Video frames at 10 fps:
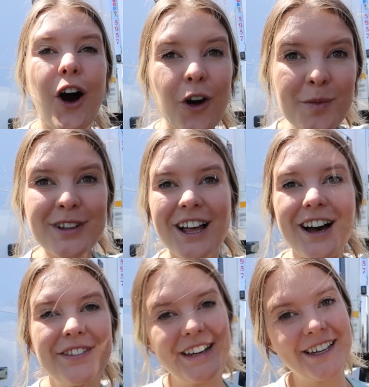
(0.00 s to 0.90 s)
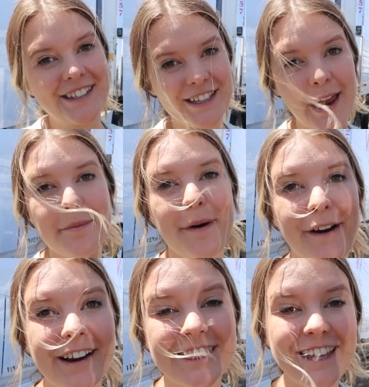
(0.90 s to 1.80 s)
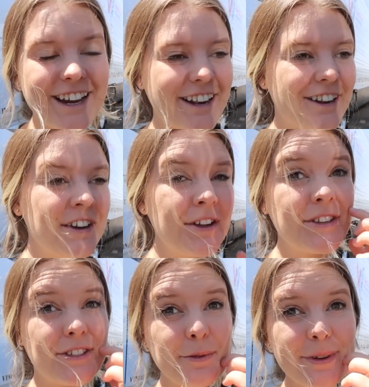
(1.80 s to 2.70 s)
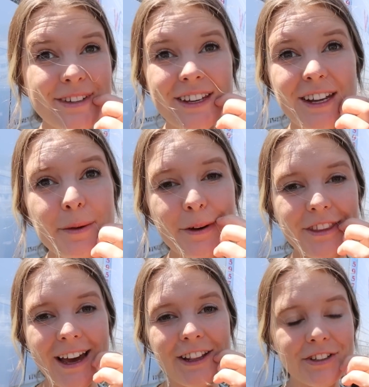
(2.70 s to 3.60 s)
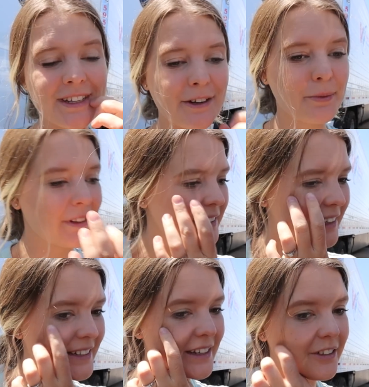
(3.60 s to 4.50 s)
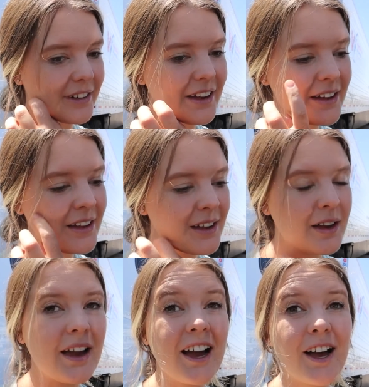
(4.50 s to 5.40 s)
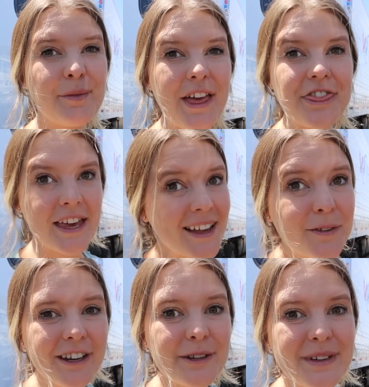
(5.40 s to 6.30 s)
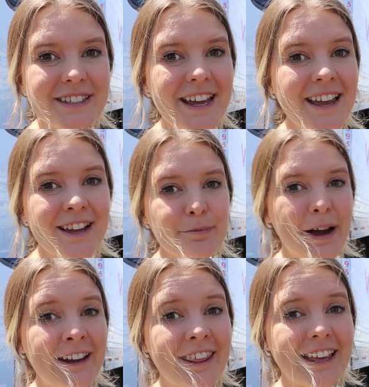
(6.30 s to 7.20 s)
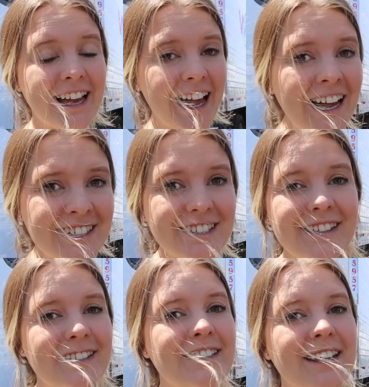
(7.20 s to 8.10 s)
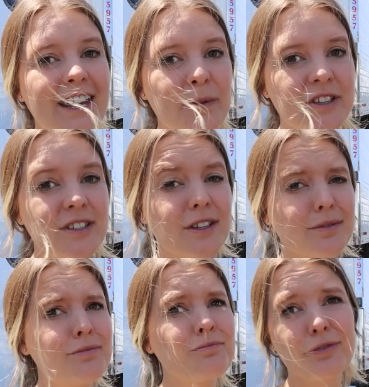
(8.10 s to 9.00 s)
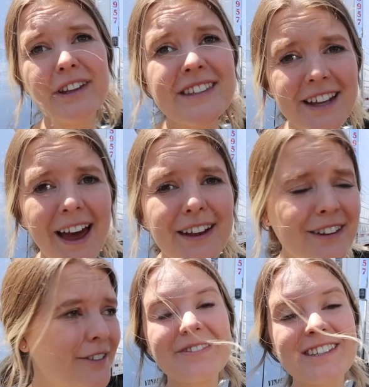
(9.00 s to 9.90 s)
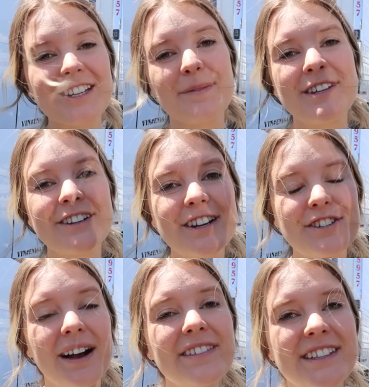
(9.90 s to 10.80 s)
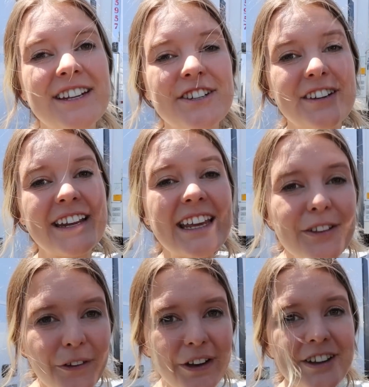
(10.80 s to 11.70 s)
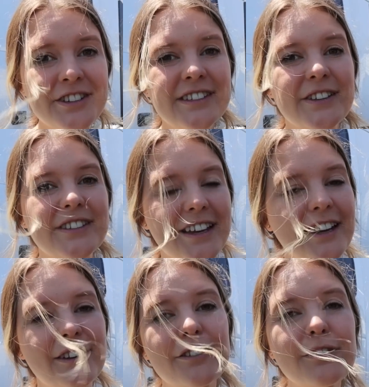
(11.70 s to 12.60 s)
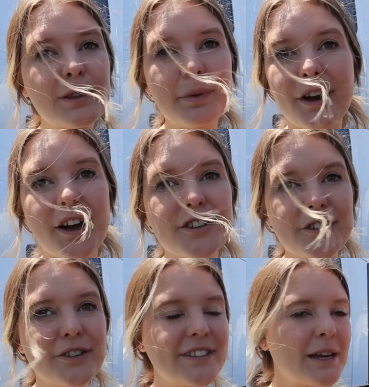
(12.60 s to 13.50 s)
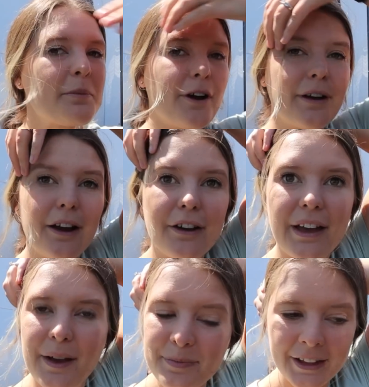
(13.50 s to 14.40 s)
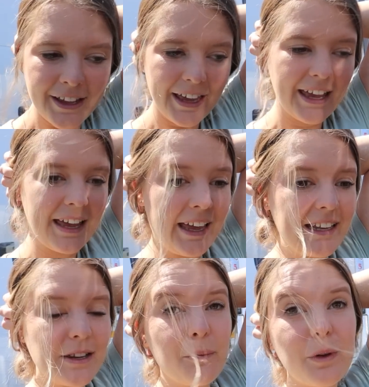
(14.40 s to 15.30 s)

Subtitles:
Homolovi State Park there. Super excited about that. Looks like a really nice area. I think we're going to be saying goodbye to the cactuses today, which is really sad. We stopped here at a travel center in Eloy, just outside of the Picacho State Park area, and